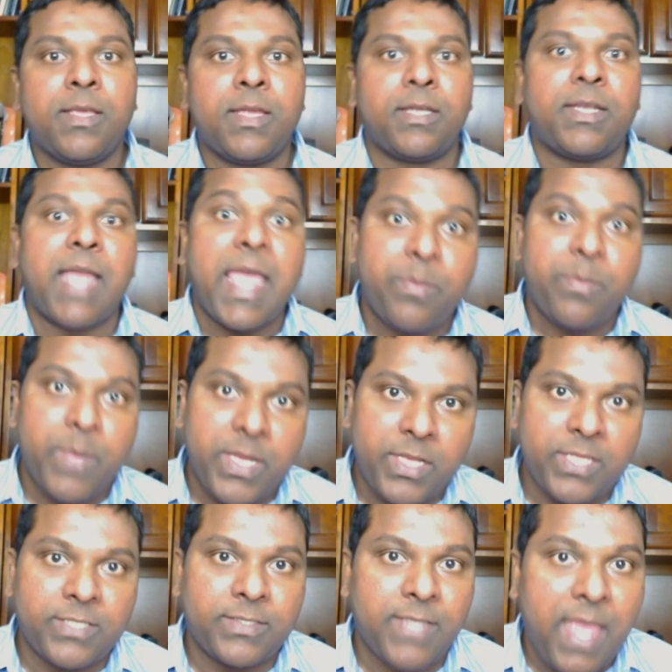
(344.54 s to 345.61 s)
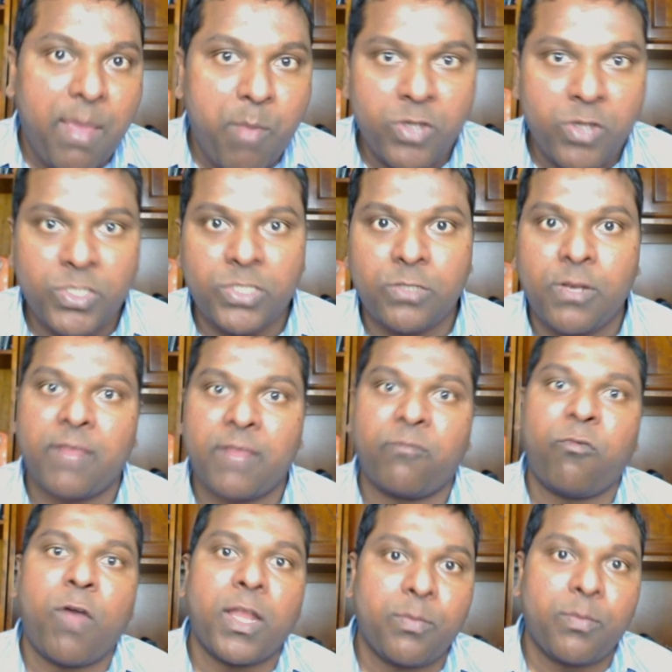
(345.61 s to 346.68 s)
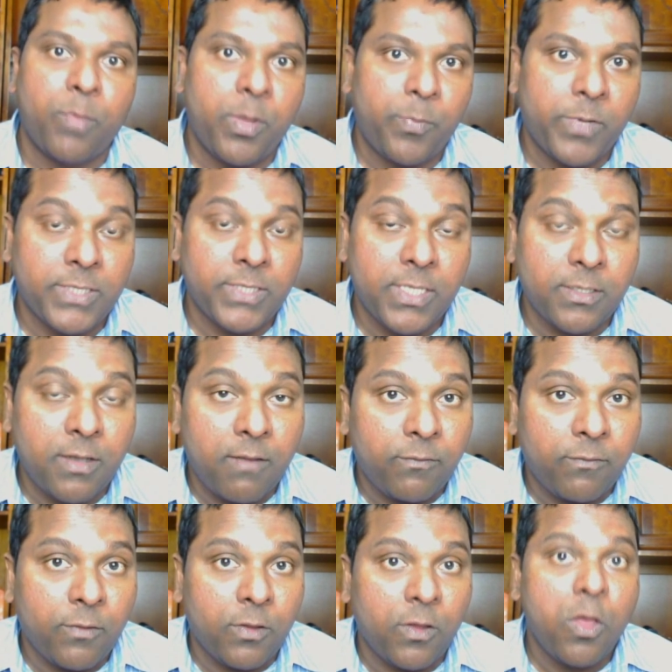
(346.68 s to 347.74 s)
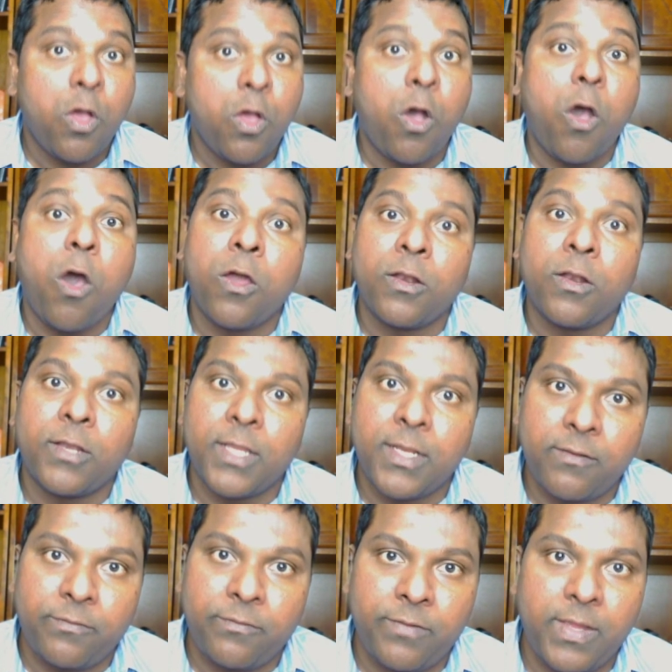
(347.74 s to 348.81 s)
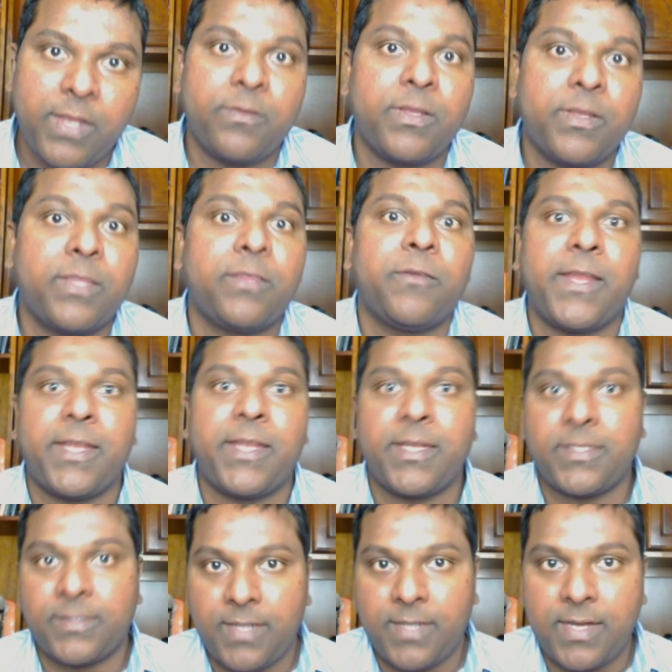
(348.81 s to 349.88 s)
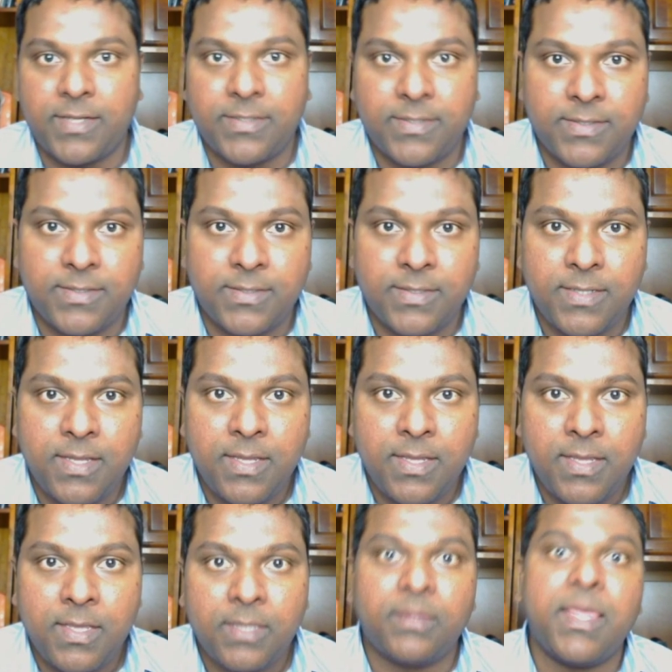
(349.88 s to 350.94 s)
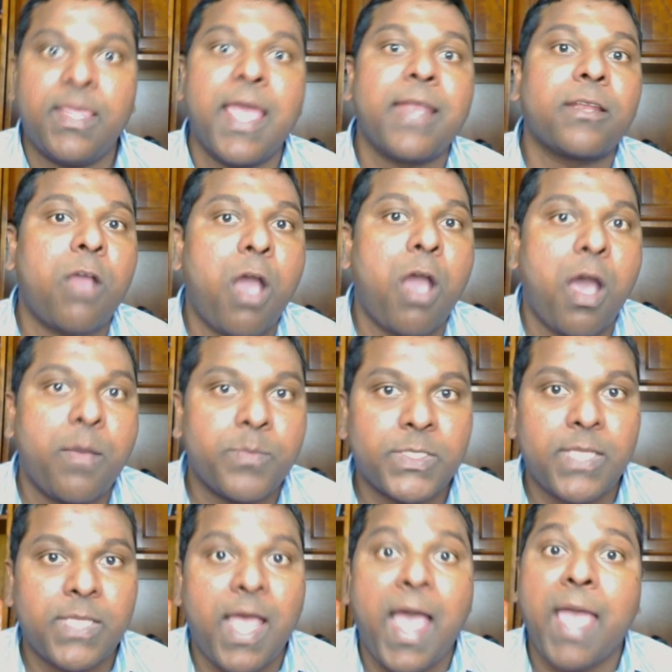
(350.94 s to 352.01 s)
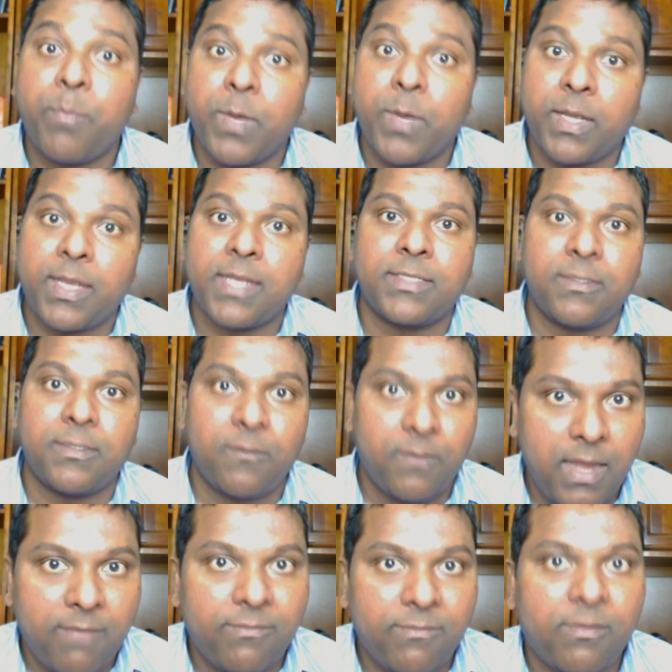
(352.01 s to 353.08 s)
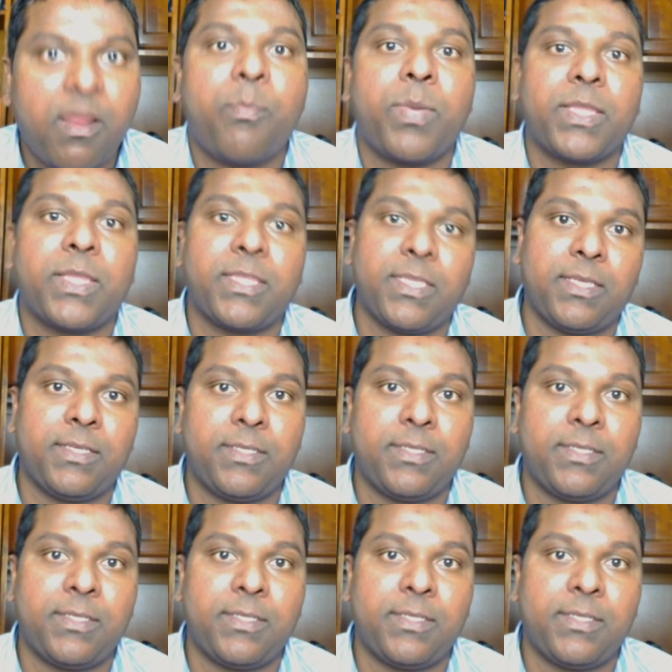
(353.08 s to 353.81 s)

Diabetes amounts to like 45% of uh, all renal failure in the United States. Then comes hypertensive nephropathy.